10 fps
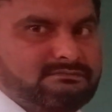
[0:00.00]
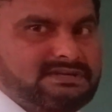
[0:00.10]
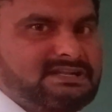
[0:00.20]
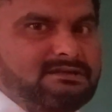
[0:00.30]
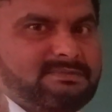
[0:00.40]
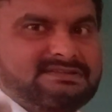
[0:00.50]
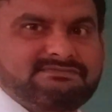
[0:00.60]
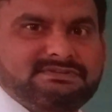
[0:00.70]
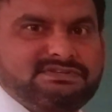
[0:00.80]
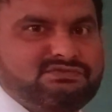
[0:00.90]
vertical
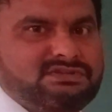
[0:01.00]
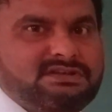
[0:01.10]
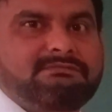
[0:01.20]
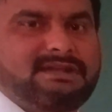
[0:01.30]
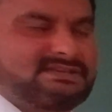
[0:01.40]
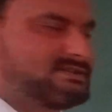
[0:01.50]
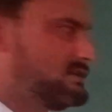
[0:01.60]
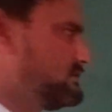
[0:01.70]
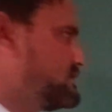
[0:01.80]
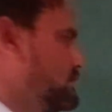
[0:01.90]
plane due to the reflection.
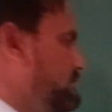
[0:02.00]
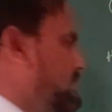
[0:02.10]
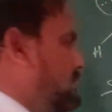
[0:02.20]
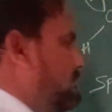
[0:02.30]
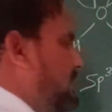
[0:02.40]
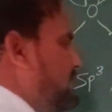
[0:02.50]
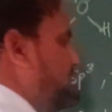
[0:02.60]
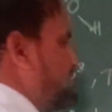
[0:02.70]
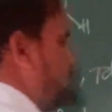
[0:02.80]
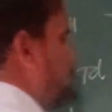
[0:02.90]
So if you combine these